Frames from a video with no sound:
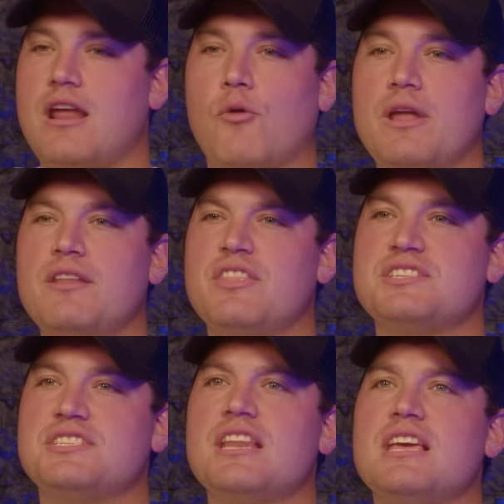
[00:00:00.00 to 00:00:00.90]
not win? The
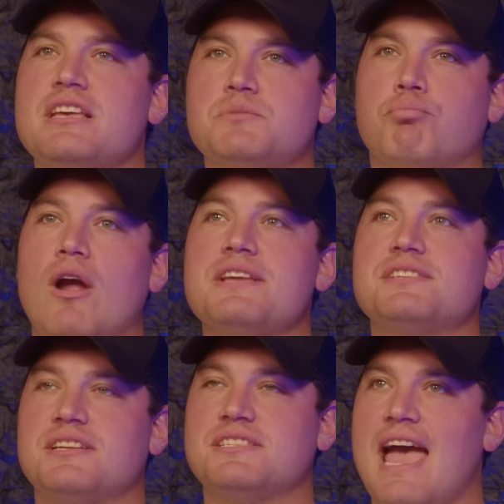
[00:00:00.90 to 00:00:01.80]
city has
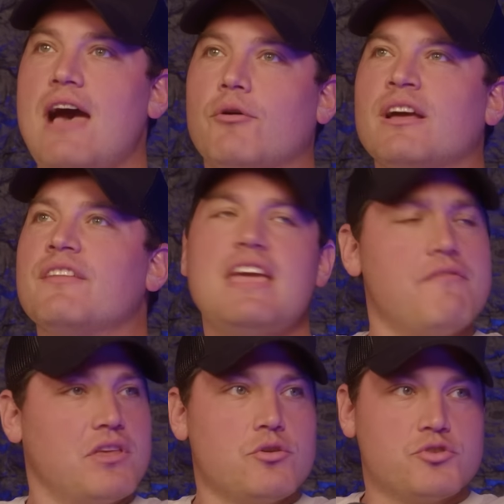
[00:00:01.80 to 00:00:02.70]
priced us out. They
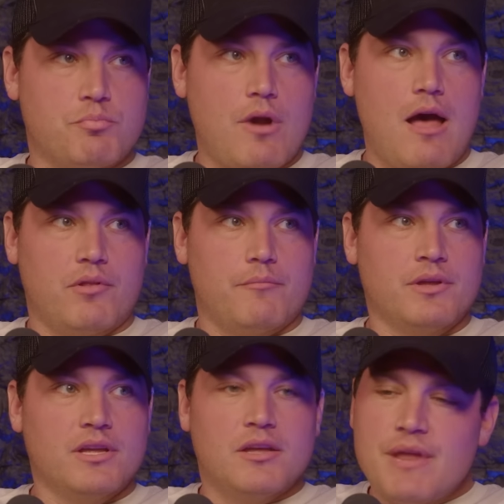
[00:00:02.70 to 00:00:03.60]
have a huge problem.
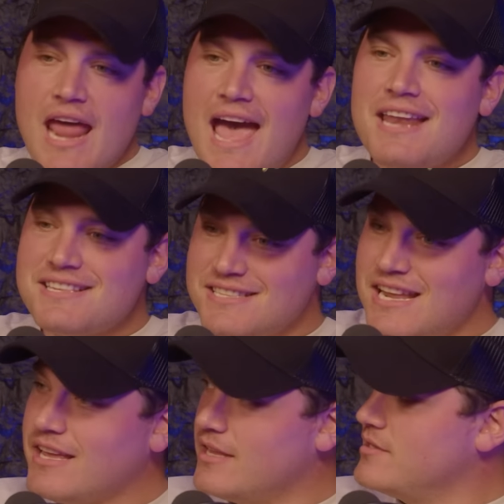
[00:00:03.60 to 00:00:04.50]
Mm. Manhattan's
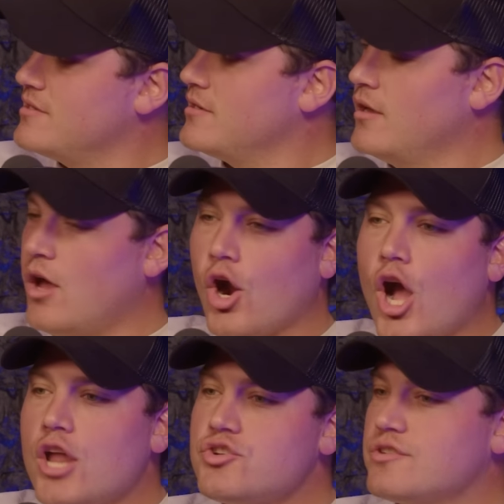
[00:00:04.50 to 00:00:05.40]
tickets are
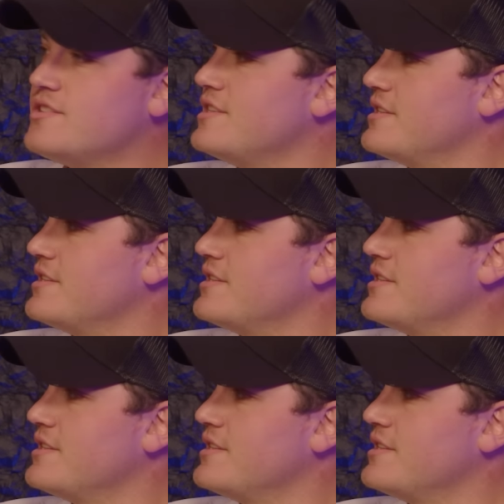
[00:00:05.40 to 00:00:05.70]
$165.